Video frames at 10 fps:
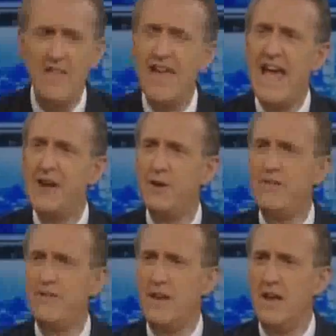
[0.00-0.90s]
Oh, but under
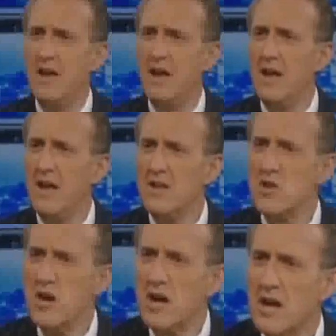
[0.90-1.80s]
the common law
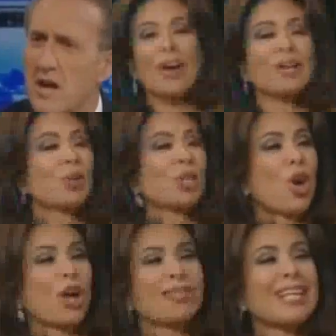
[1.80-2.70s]
and the federal
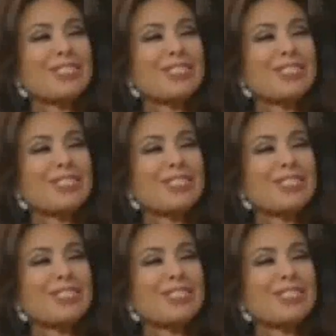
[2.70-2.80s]
law.